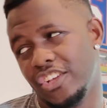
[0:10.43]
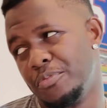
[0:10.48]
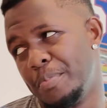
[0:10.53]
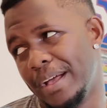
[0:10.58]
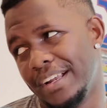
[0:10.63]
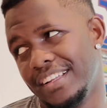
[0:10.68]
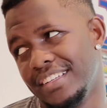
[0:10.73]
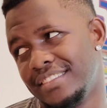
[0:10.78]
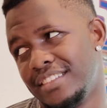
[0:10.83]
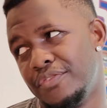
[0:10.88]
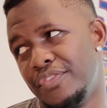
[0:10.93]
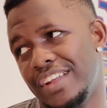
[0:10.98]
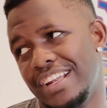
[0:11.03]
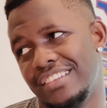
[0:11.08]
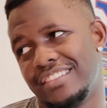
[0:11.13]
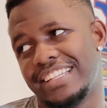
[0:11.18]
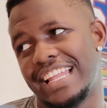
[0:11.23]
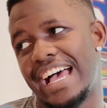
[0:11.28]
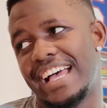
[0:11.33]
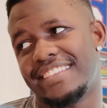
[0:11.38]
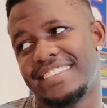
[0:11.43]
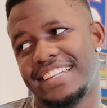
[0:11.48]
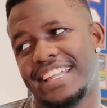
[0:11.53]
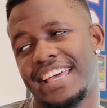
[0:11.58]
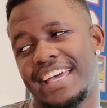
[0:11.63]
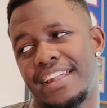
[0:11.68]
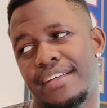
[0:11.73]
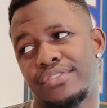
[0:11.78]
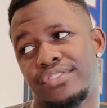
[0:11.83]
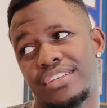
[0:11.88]
expect us to finish last in the
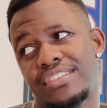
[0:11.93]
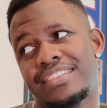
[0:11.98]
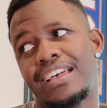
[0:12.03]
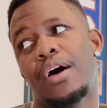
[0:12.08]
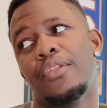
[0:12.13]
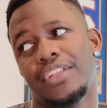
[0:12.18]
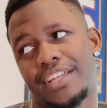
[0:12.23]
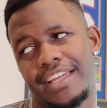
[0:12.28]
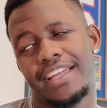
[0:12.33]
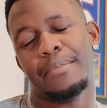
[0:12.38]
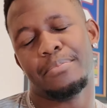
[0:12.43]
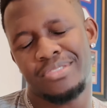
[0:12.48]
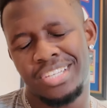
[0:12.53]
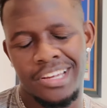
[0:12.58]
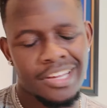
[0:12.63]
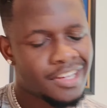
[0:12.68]
NFC South again.